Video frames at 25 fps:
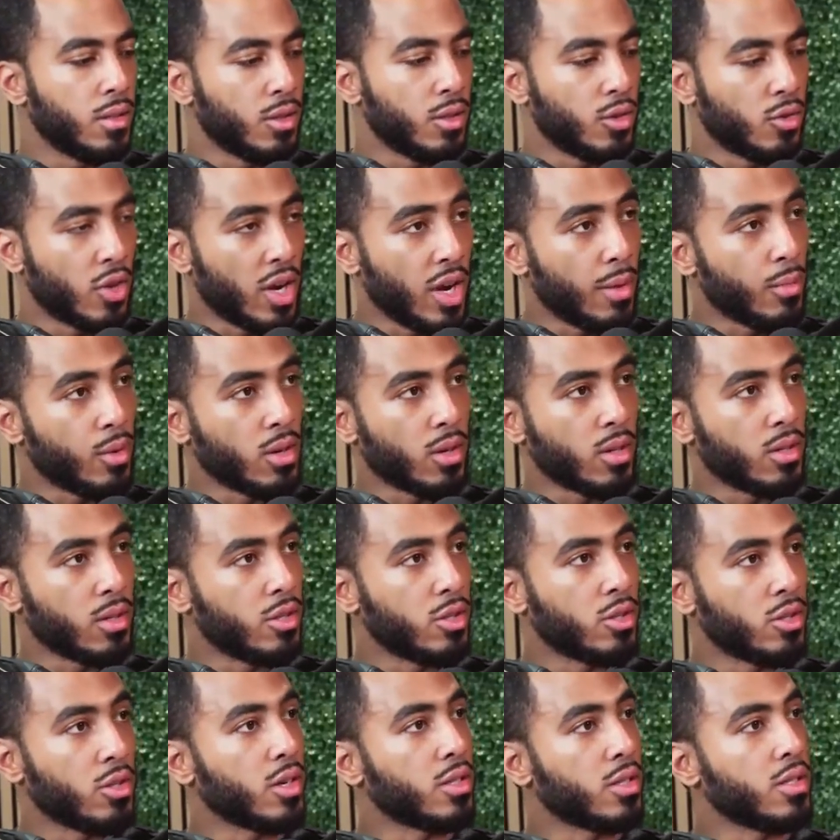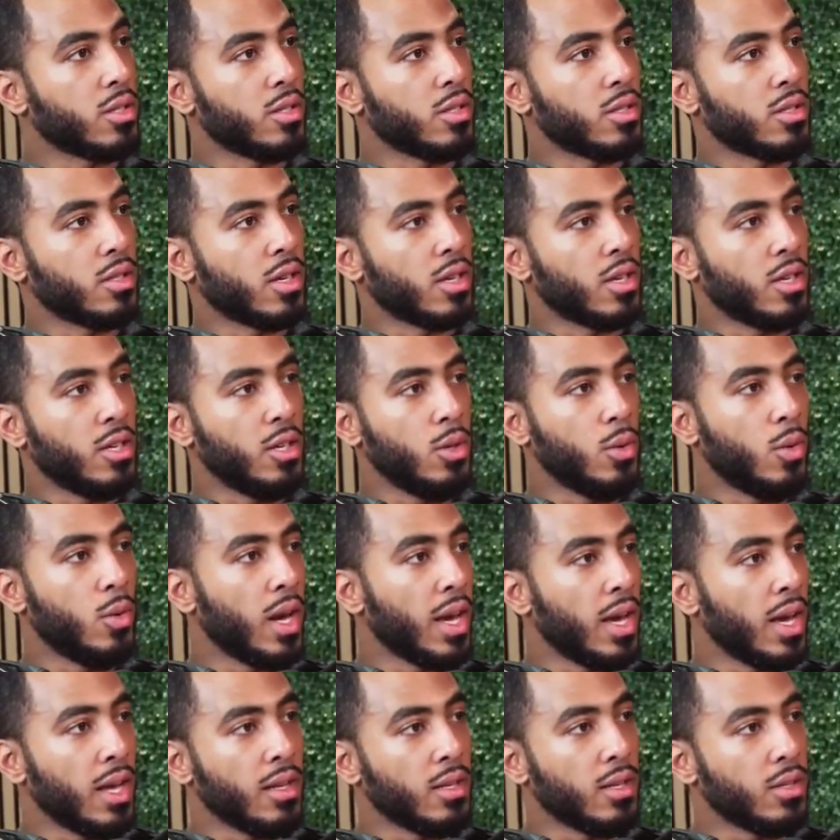grammar constructions, like you
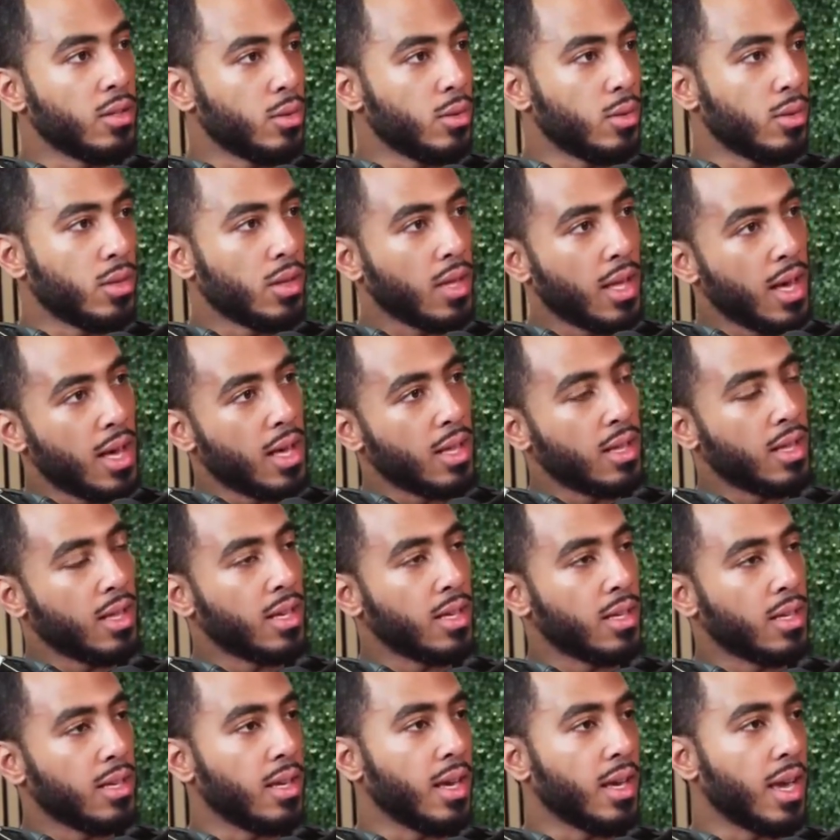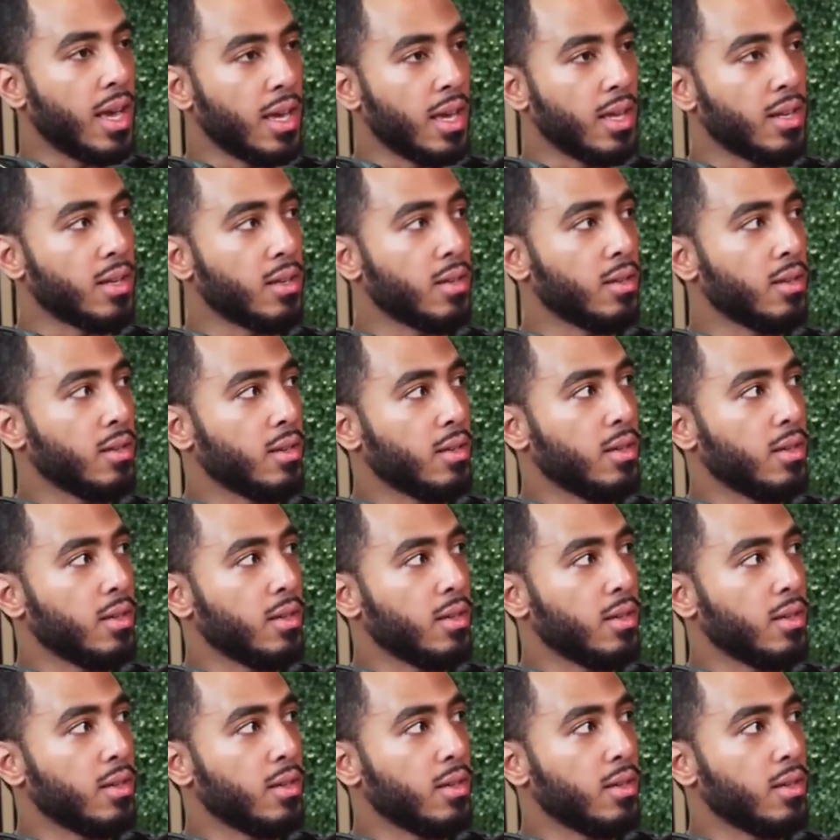ain't doing that, like ain't,